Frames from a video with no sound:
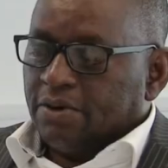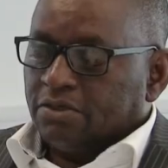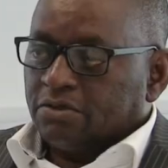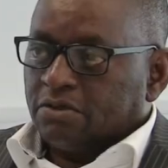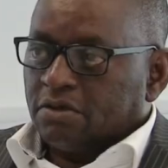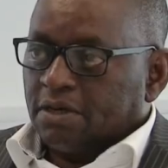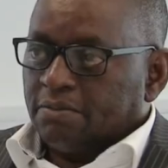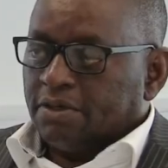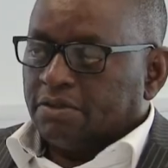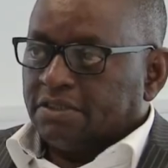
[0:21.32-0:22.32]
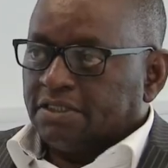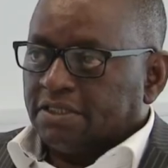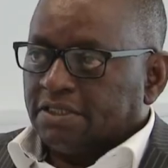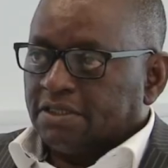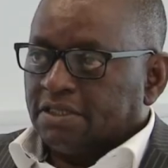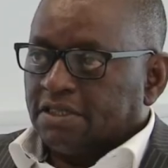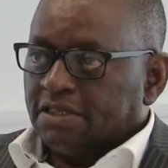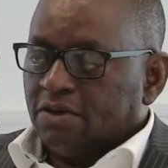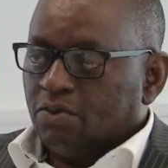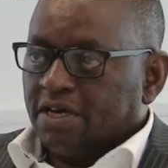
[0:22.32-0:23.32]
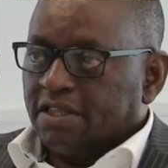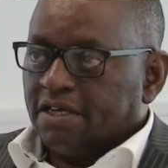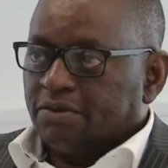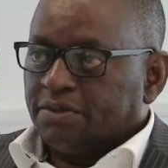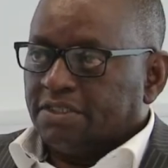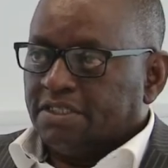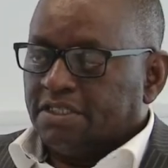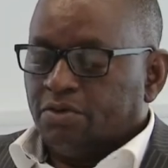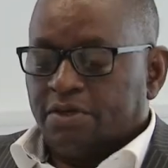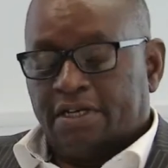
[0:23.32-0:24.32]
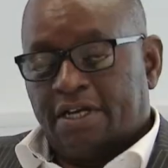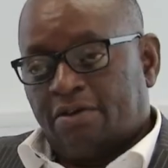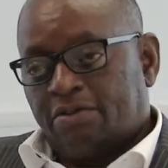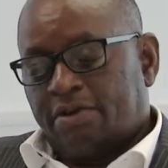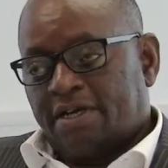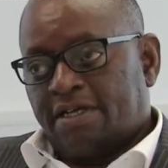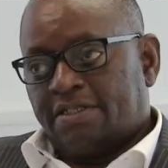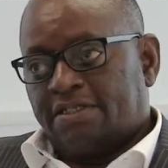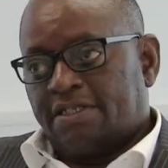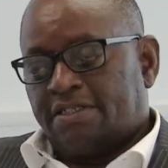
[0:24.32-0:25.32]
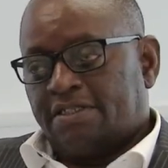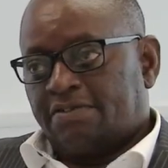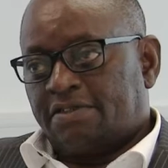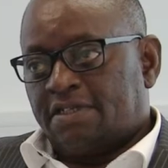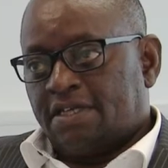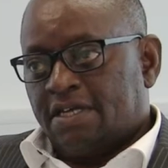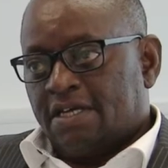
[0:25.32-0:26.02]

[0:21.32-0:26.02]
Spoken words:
I want to talk about the work that we did on health worker incentives.